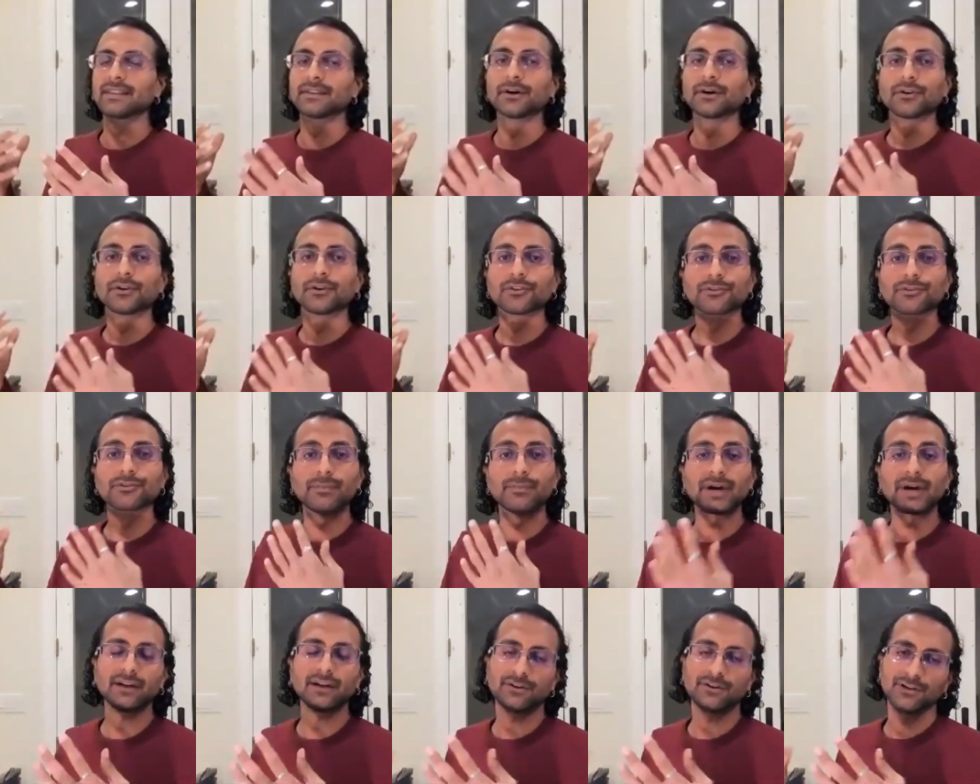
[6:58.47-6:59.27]
And
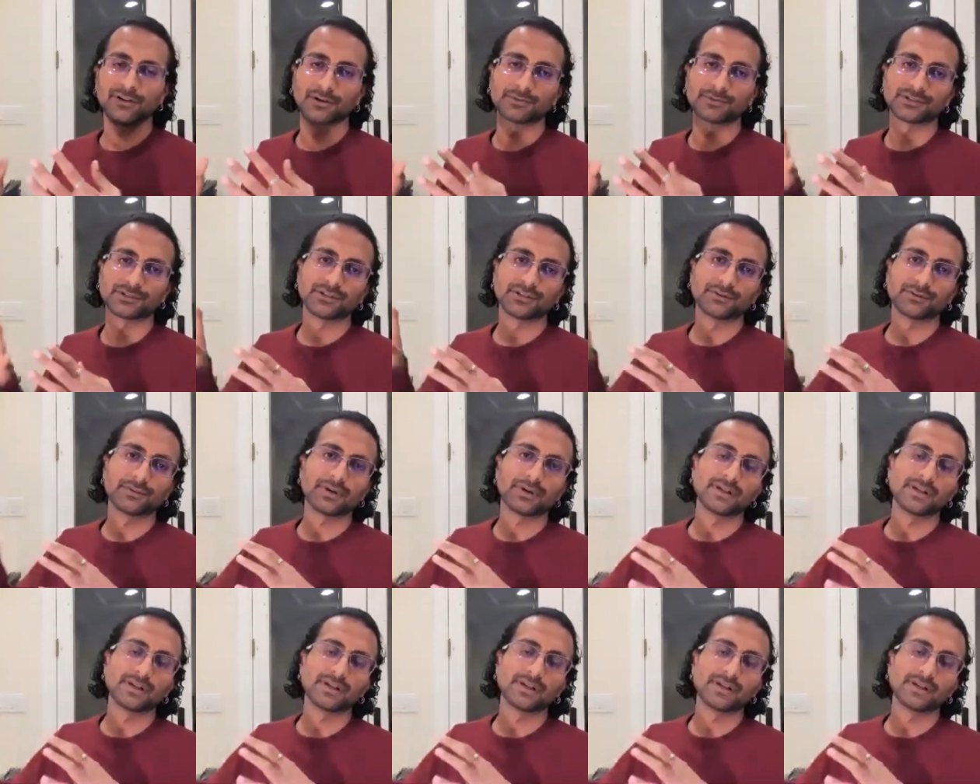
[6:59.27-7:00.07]
those microbes
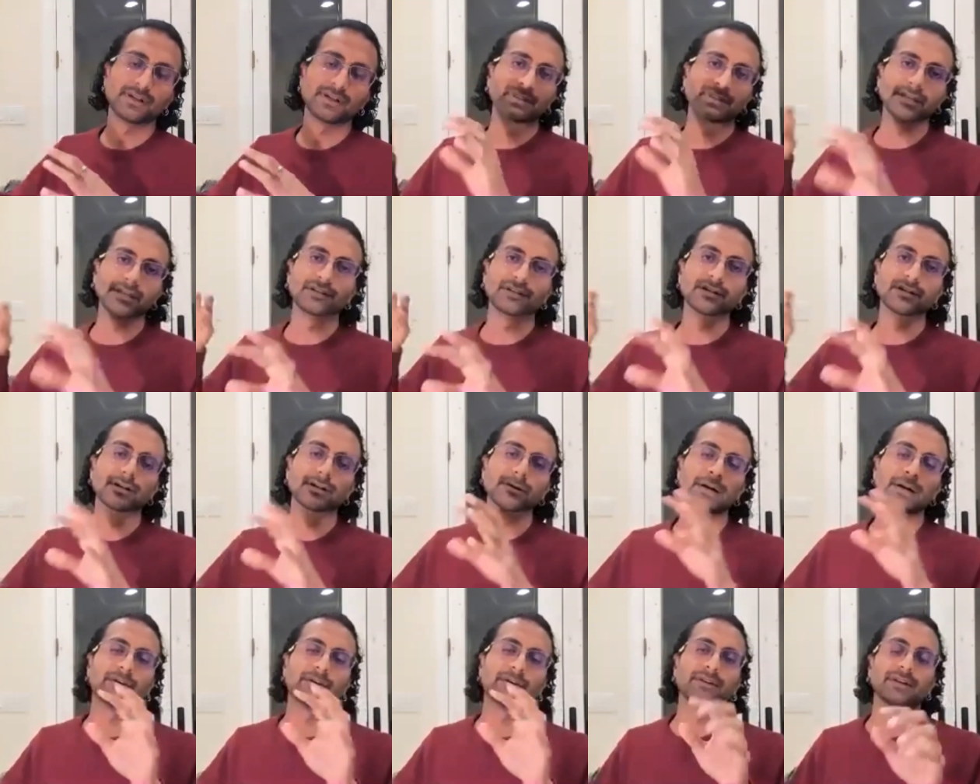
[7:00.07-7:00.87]
are the ones that
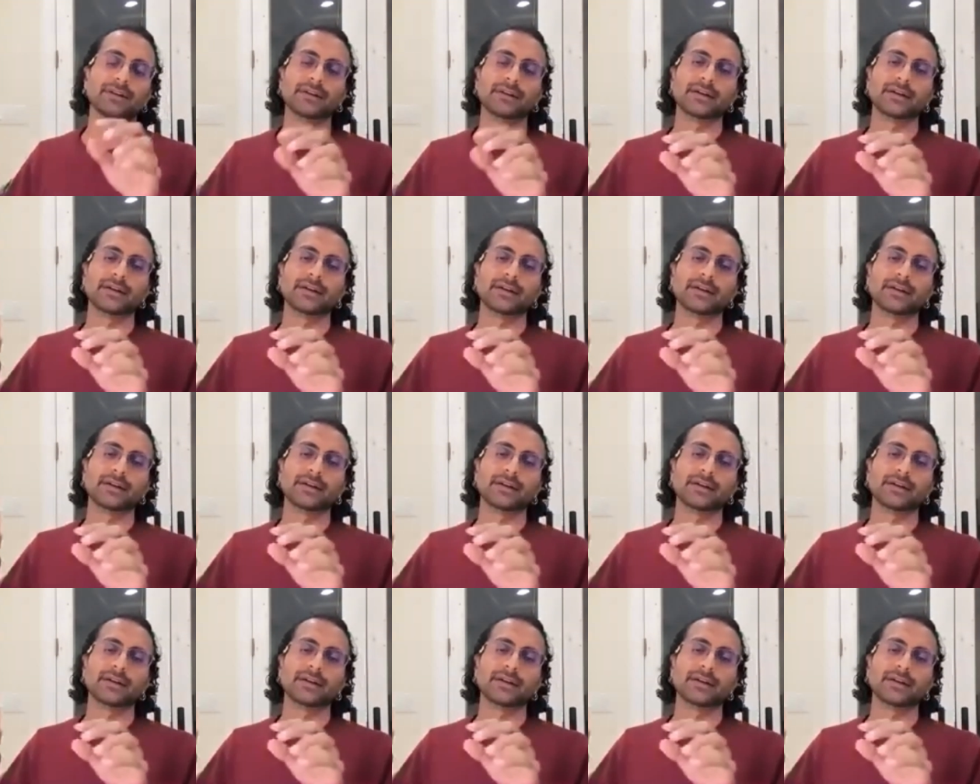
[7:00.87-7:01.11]
really go